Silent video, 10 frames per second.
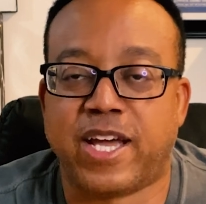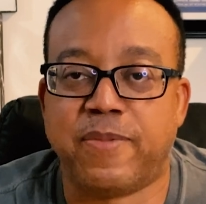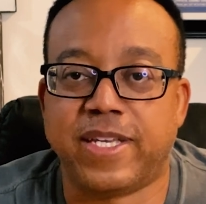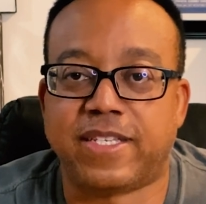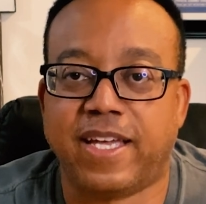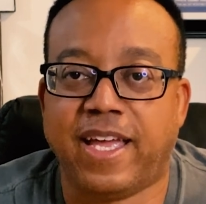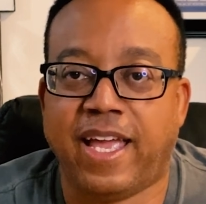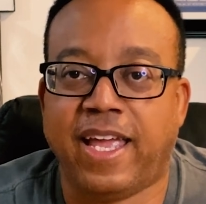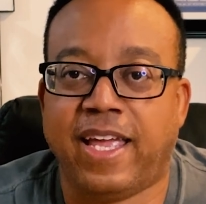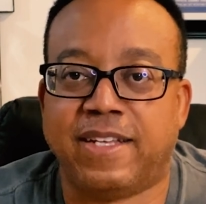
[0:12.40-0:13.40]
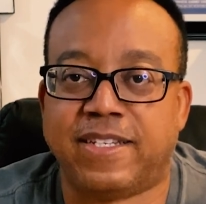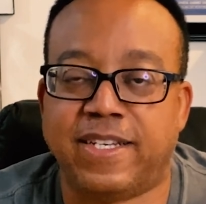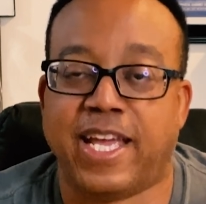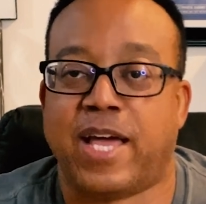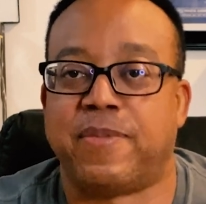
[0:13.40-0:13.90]
Comics. And
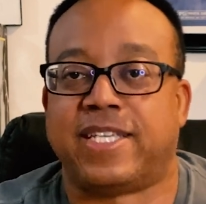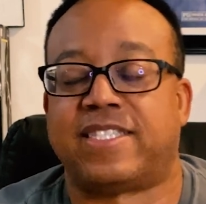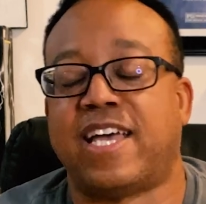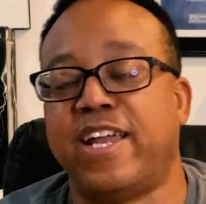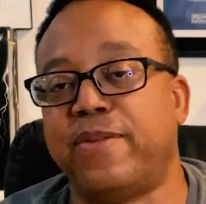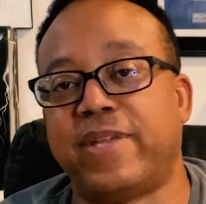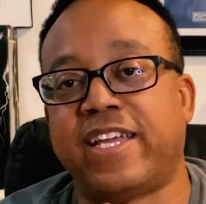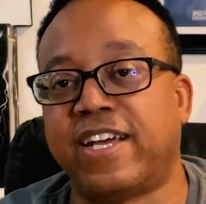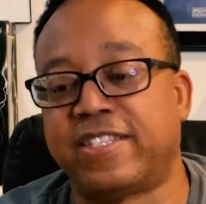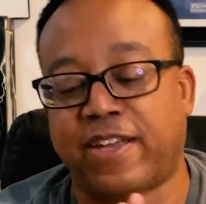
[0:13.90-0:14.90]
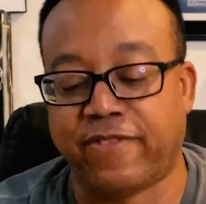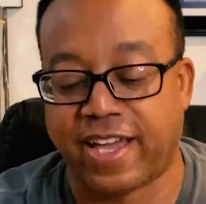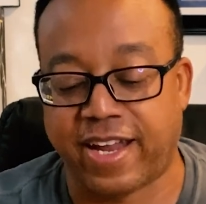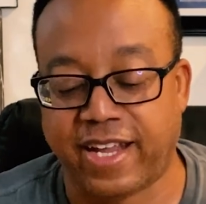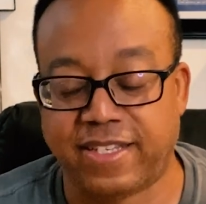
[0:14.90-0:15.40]
today I'm excited because I've
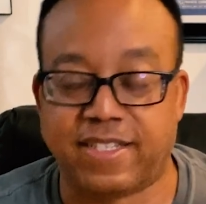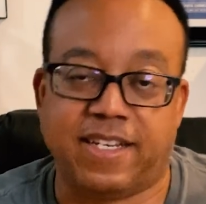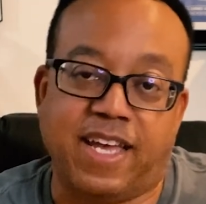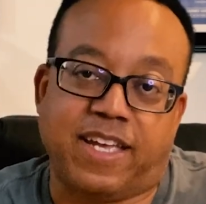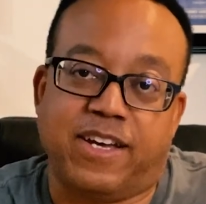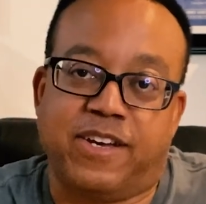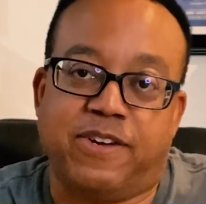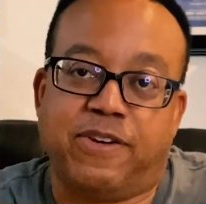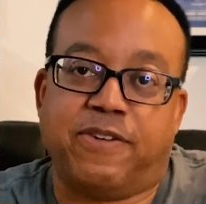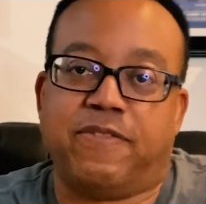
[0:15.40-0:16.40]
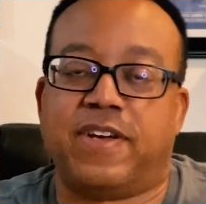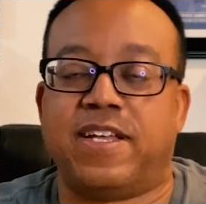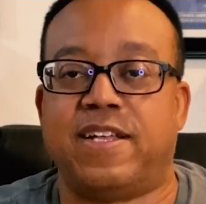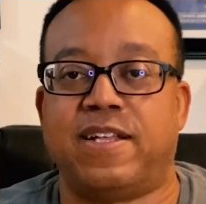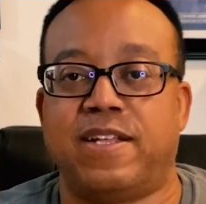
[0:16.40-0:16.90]
got a stack of
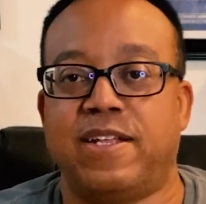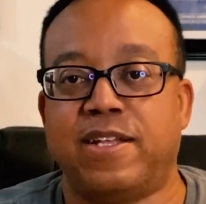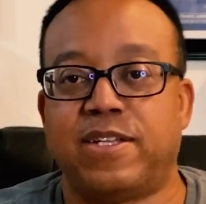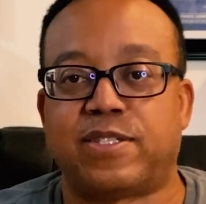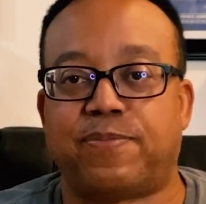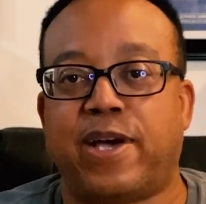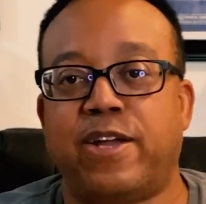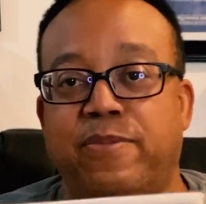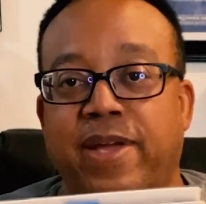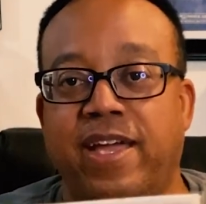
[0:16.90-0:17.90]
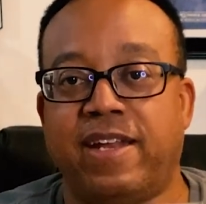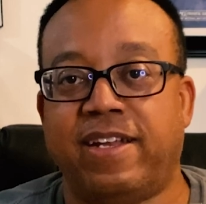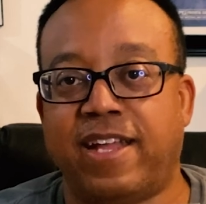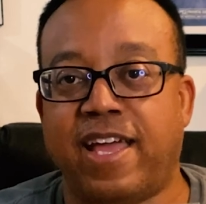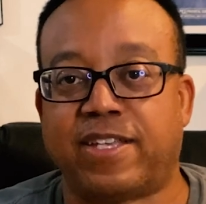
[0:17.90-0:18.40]
Spider-Man
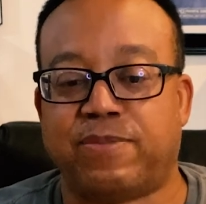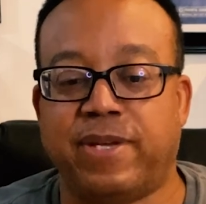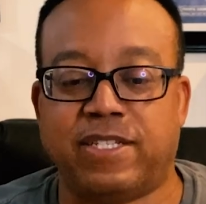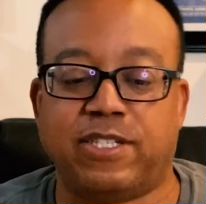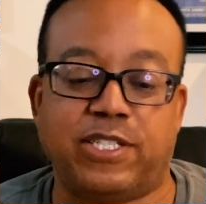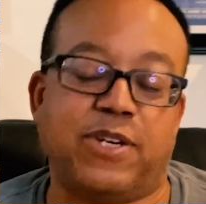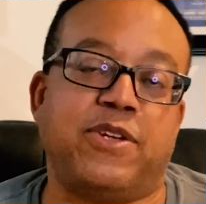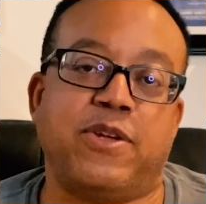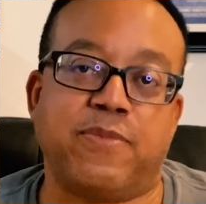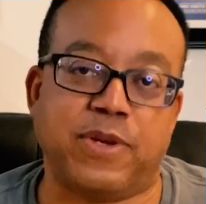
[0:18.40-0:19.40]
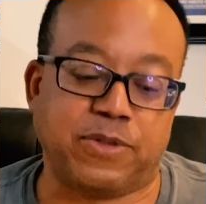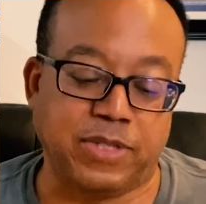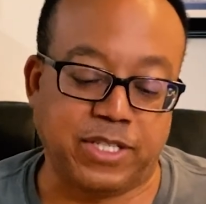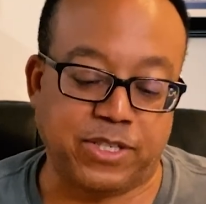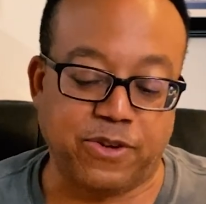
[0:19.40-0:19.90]
and X-Men to show you,
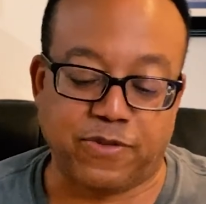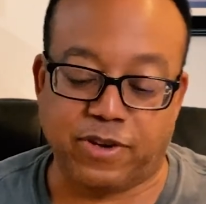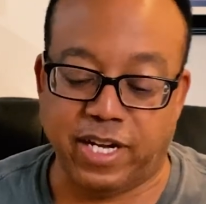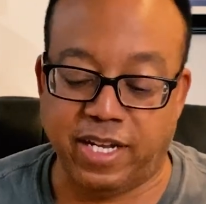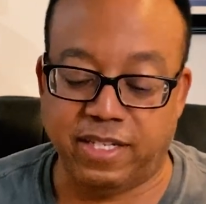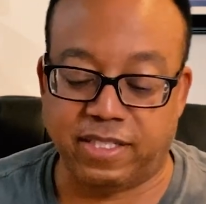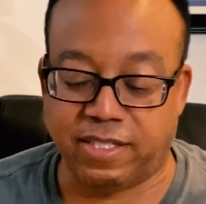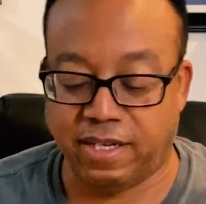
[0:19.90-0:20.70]
mostly Silver Age